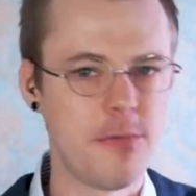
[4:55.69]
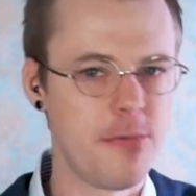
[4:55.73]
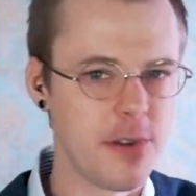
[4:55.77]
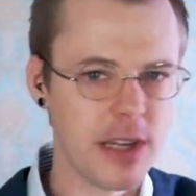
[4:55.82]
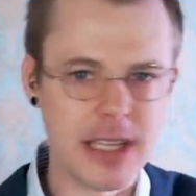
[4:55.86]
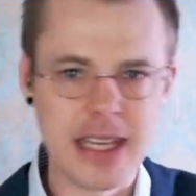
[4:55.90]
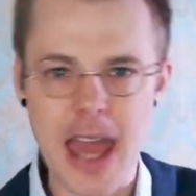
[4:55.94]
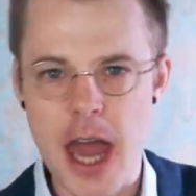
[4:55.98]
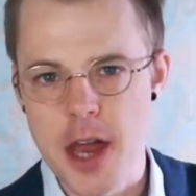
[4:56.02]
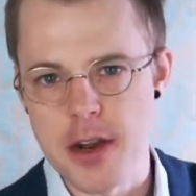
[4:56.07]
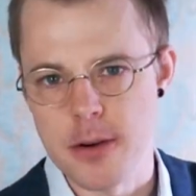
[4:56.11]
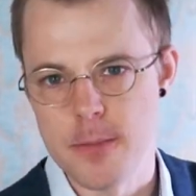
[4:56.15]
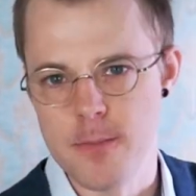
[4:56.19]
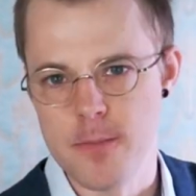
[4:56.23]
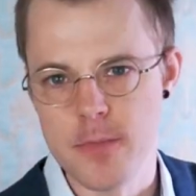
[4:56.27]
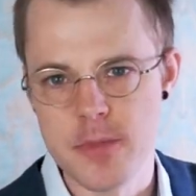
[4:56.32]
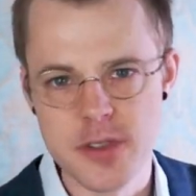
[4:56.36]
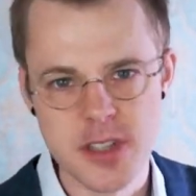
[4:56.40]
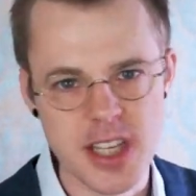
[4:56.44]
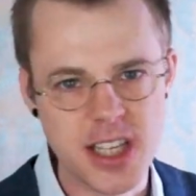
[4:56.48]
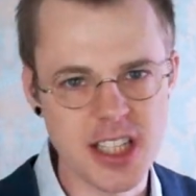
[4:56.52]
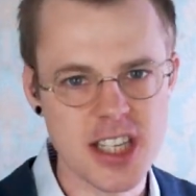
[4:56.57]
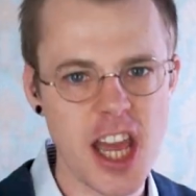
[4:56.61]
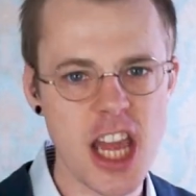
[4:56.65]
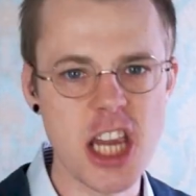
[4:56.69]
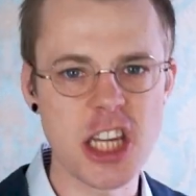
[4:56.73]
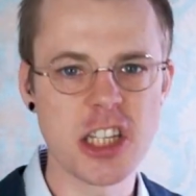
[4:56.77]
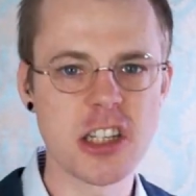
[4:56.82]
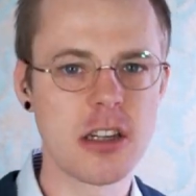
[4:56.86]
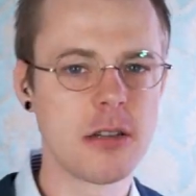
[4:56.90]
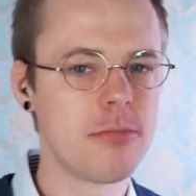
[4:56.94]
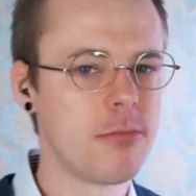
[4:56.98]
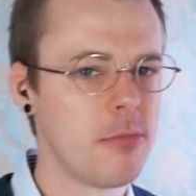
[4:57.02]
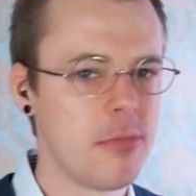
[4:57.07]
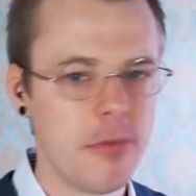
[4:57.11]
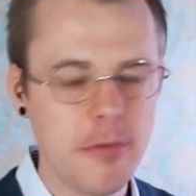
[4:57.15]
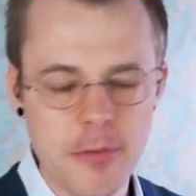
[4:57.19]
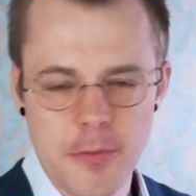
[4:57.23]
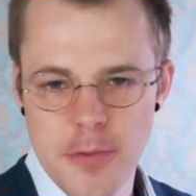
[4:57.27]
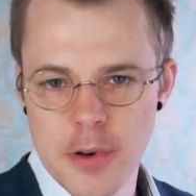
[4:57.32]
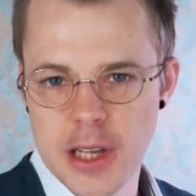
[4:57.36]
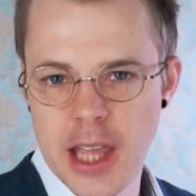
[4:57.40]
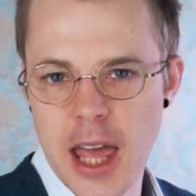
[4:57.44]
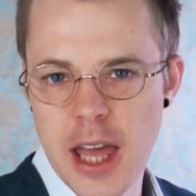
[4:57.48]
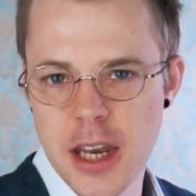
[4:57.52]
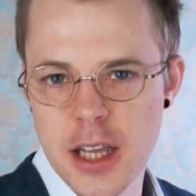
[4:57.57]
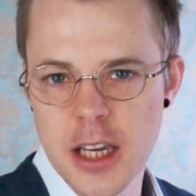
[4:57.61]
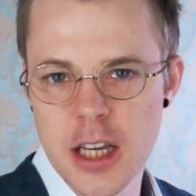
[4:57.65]
Forget them. Dictation,
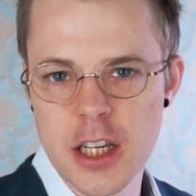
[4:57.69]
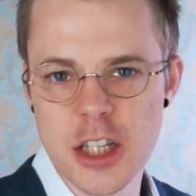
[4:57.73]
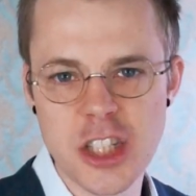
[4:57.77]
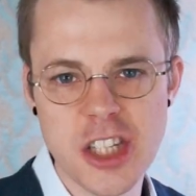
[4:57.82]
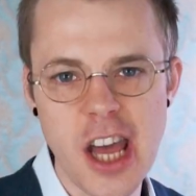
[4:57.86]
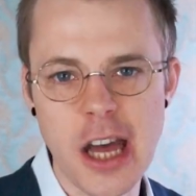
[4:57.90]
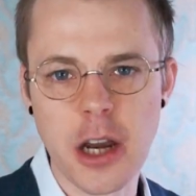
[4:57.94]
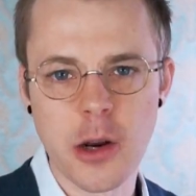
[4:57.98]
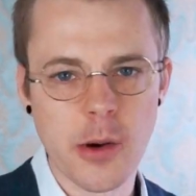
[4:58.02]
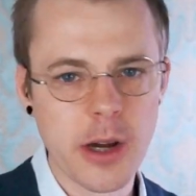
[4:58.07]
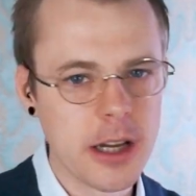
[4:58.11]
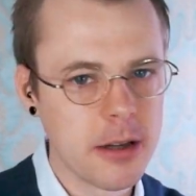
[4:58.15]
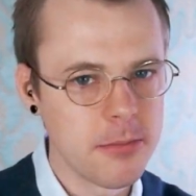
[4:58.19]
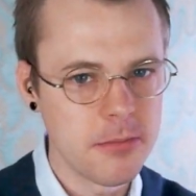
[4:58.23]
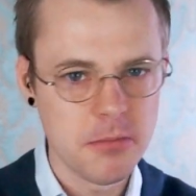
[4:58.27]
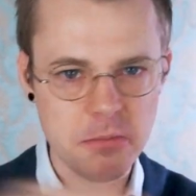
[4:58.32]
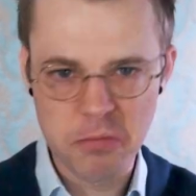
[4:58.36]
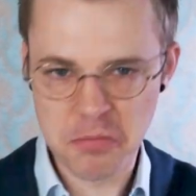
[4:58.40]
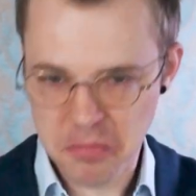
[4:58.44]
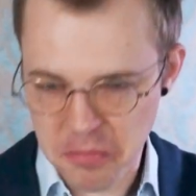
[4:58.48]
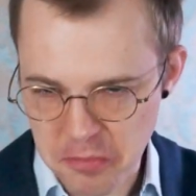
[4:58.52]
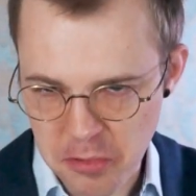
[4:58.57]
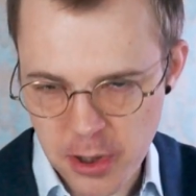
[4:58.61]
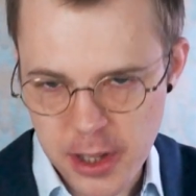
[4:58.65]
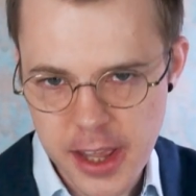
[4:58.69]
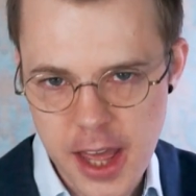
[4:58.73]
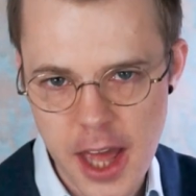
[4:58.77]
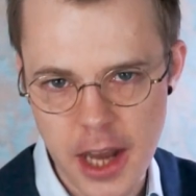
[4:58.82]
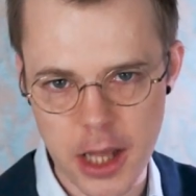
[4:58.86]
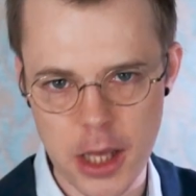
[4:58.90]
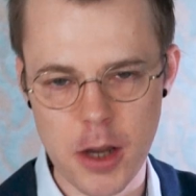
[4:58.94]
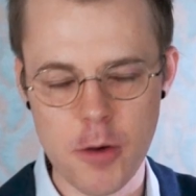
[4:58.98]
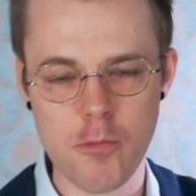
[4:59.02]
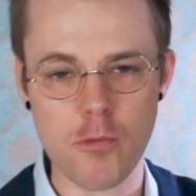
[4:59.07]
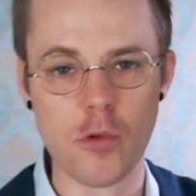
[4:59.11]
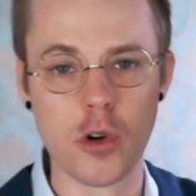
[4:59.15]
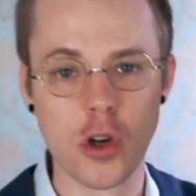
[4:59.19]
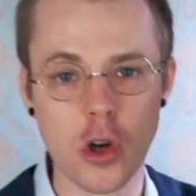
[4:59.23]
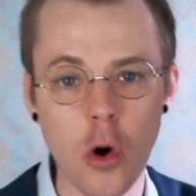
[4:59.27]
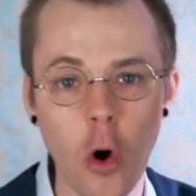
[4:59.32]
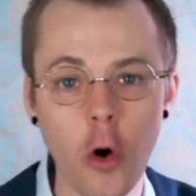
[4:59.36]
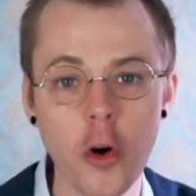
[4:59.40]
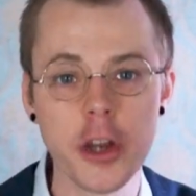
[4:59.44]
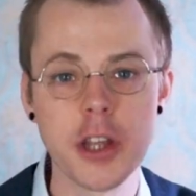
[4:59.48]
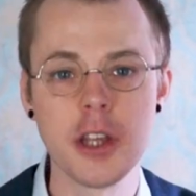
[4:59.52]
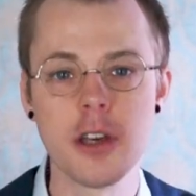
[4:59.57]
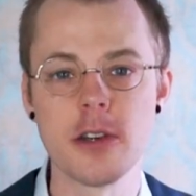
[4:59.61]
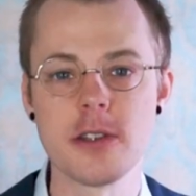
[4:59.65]
forget it. Shadowing, forget it.
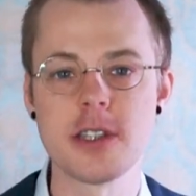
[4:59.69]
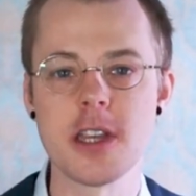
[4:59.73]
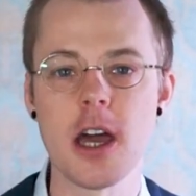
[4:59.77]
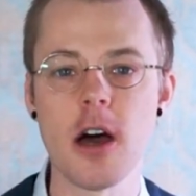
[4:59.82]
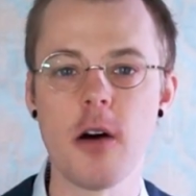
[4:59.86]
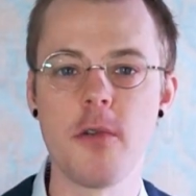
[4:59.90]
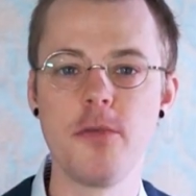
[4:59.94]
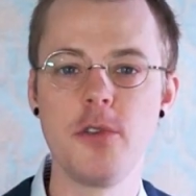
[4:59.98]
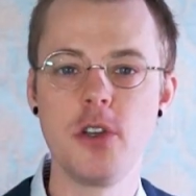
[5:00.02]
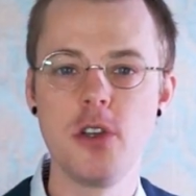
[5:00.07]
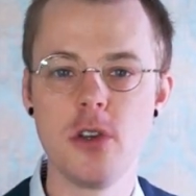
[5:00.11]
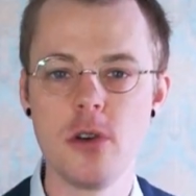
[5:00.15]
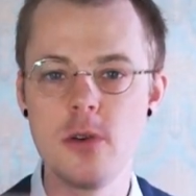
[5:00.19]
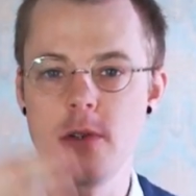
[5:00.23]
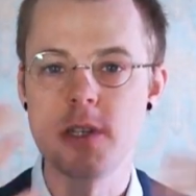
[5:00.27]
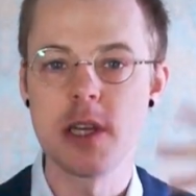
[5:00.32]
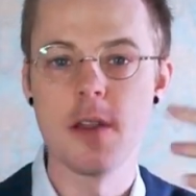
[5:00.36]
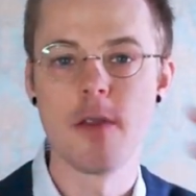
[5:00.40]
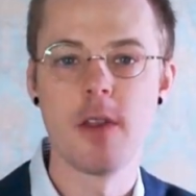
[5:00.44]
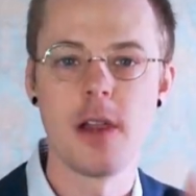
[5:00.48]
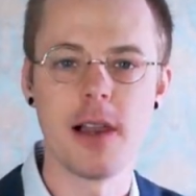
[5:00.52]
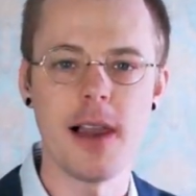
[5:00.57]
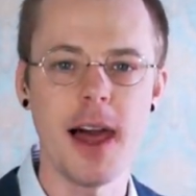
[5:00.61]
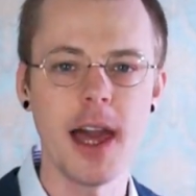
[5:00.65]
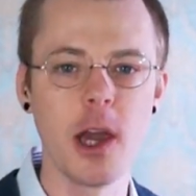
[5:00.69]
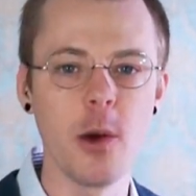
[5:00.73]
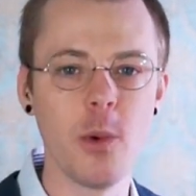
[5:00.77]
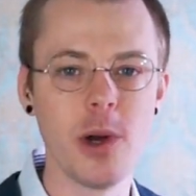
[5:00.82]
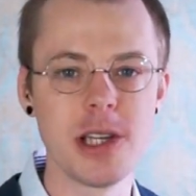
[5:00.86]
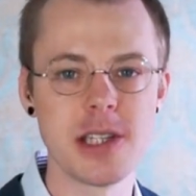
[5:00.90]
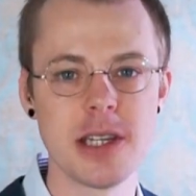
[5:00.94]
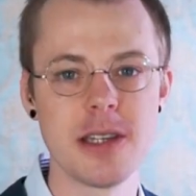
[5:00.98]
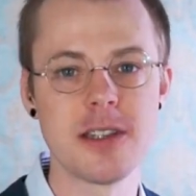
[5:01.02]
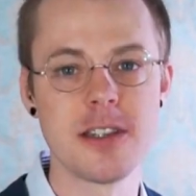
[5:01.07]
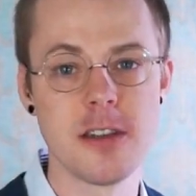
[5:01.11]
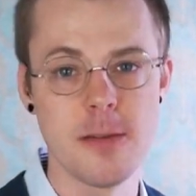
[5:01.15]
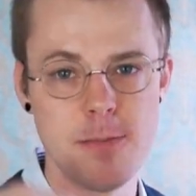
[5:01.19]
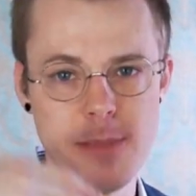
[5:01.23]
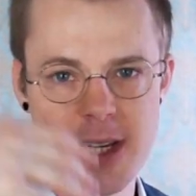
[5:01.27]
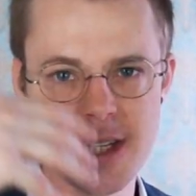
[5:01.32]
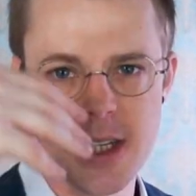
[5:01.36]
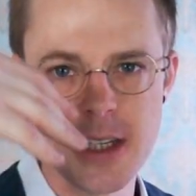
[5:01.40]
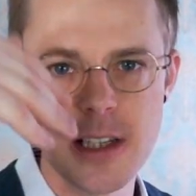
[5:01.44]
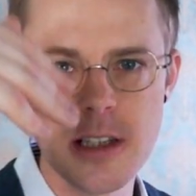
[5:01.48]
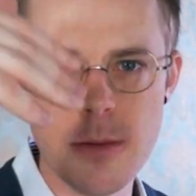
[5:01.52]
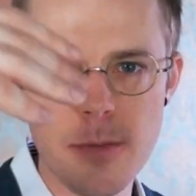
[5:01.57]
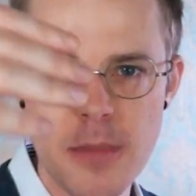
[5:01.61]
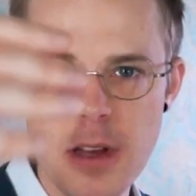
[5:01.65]
Recording yourself using the language and
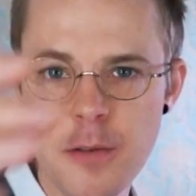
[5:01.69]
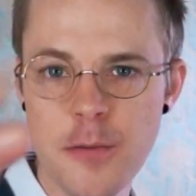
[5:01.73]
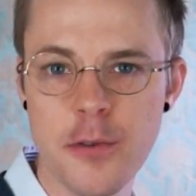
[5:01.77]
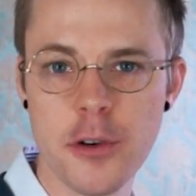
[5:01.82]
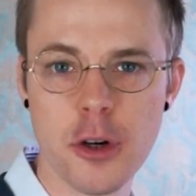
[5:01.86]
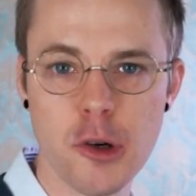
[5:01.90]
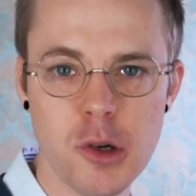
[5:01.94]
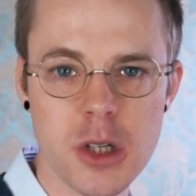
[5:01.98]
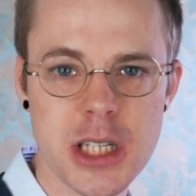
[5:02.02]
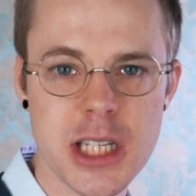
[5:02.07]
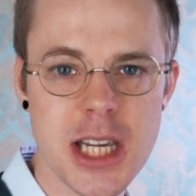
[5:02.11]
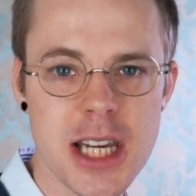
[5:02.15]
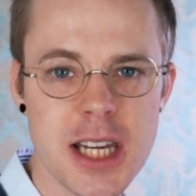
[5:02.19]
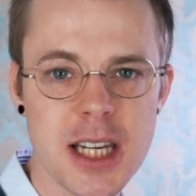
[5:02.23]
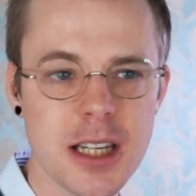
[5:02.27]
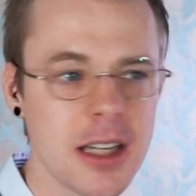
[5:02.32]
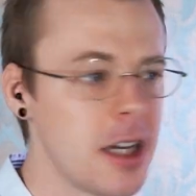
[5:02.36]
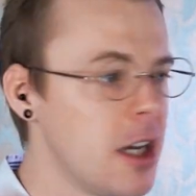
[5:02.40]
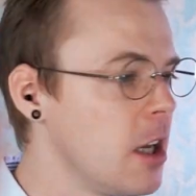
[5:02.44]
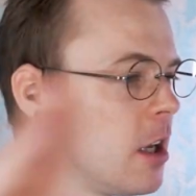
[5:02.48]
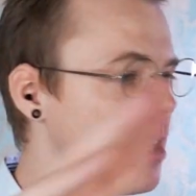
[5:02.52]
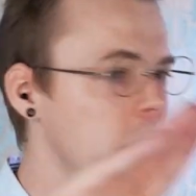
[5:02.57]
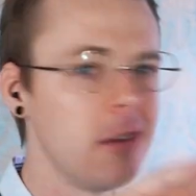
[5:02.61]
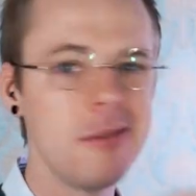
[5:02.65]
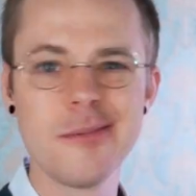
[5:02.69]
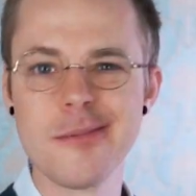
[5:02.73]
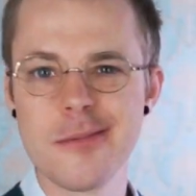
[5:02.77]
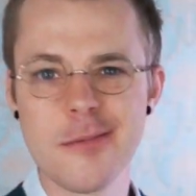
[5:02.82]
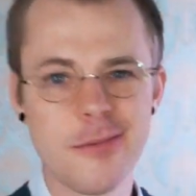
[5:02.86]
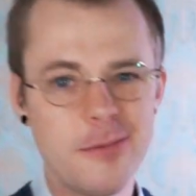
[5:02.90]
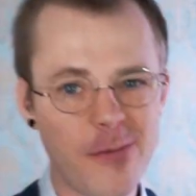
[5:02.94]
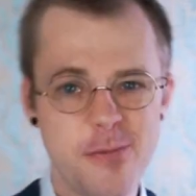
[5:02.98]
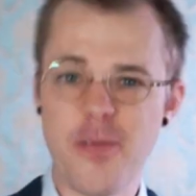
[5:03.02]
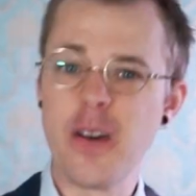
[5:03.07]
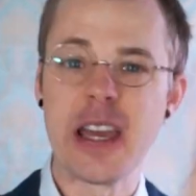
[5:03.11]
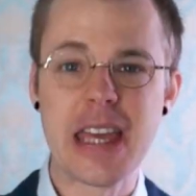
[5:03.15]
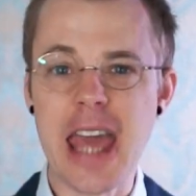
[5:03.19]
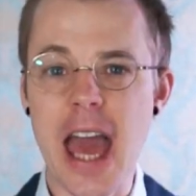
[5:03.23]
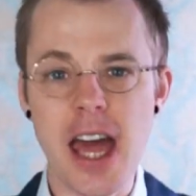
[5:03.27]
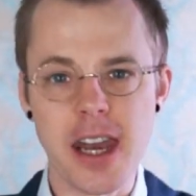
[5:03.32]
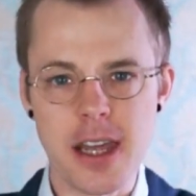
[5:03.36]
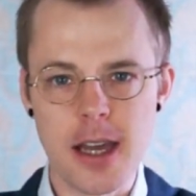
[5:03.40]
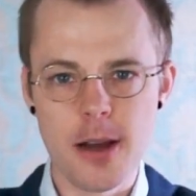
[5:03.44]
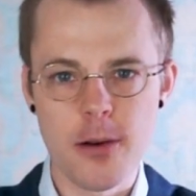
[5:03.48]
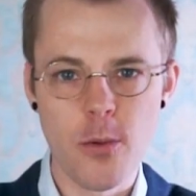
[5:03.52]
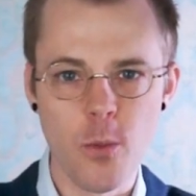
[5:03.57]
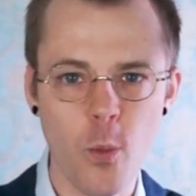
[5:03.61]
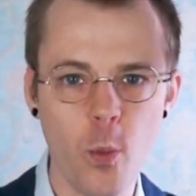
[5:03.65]
submitting to me for critique, forget it.